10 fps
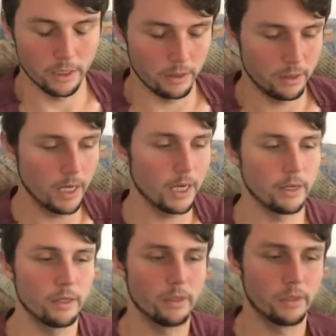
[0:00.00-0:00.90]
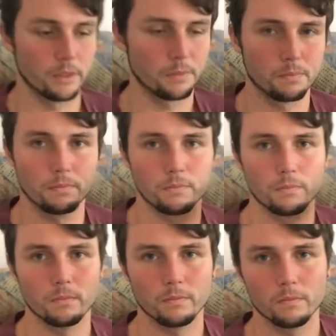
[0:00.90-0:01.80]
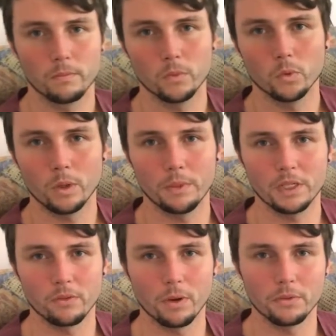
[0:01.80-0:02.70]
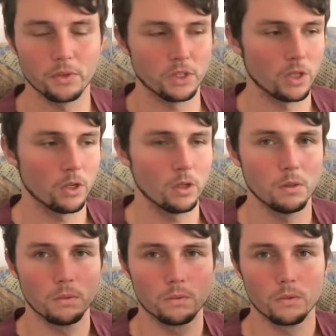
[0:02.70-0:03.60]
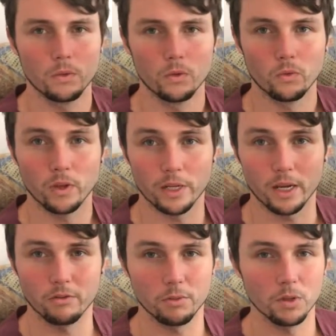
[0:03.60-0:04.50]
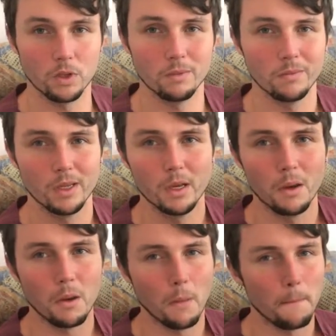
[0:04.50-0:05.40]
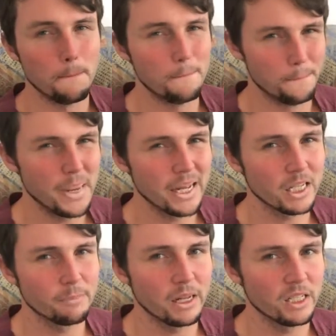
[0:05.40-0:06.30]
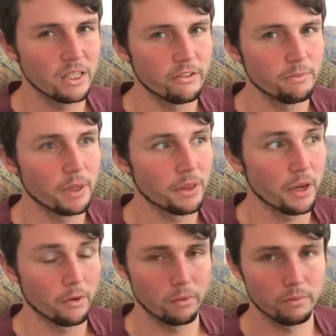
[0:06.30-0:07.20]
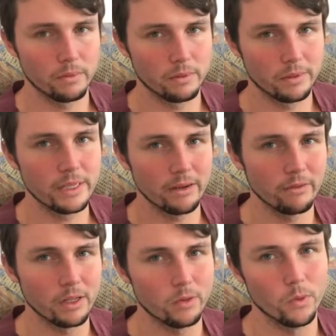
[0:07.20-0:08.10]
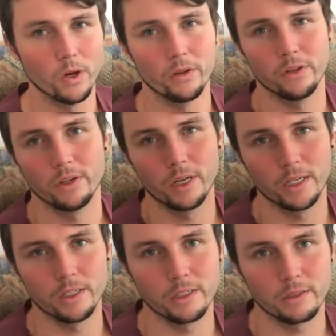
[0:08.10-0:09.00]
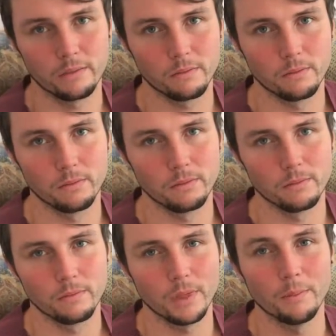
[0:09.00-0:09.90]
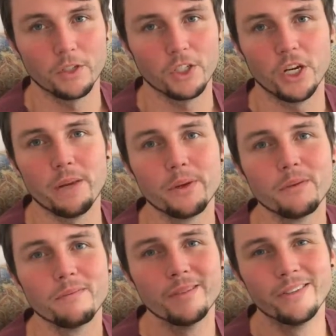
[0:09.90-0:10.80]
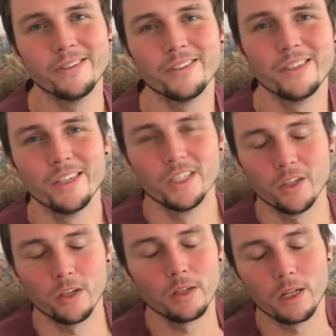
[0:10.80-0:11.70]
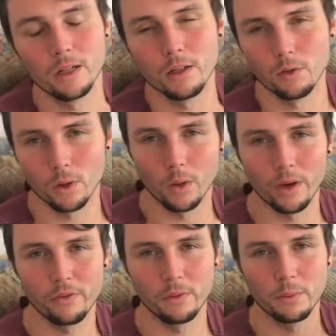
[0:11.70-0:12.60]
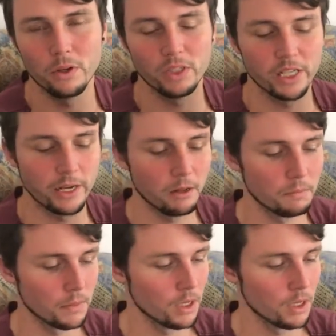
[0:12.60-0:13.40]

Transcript: The Tigers, one piece of rubber for the sole, really comfortable. Bit expensive, but they're definitely worth it. I'm just cheap, so I'll wait for them to be on sale.